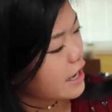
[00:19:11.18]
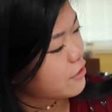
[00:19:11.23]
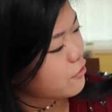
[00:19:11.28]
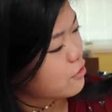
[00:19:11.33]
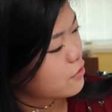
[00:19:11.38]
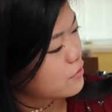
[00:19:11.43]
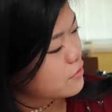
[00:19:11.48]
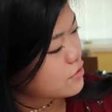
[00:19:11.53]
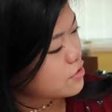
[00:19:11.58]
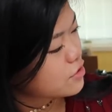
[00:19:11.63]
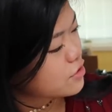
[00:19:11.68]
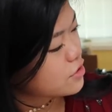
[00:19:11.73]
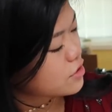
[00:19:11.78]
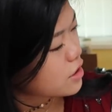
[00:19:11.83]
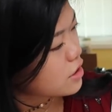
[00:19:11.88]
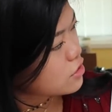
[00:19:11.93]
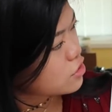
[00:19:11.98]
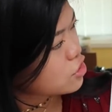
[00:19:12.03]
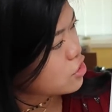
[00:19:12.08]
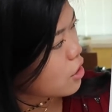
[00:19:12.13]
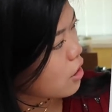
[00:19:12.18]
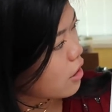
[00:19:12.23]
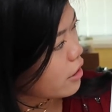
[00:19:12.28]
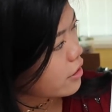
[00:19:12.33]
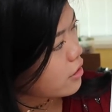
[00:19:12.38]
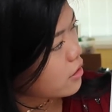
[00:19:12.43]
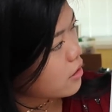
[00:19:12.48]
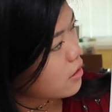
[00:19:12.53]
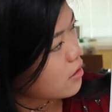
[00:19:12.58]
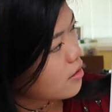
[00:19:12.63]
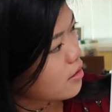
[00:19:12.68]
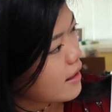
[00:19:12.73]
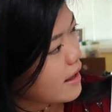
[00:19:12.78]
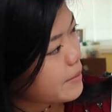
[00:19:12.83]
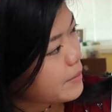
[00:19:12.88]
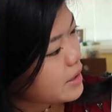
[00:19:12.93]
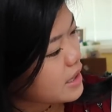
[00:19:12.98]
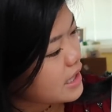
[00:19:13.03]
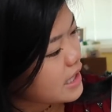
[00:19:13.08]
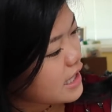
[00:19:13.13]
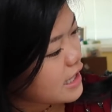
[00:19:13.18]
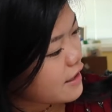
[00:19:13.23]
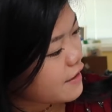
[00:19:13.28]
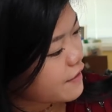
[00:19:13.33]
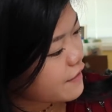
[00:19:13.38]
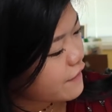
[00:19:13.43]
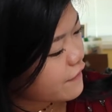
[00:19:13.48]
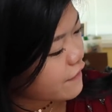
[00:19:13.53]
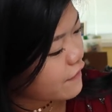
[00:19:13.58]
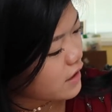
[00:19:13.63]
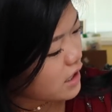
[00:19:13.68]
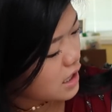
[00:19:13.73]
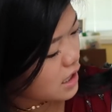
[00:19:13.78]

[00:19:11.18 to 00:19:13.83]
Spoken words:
I used charcoal, I believe.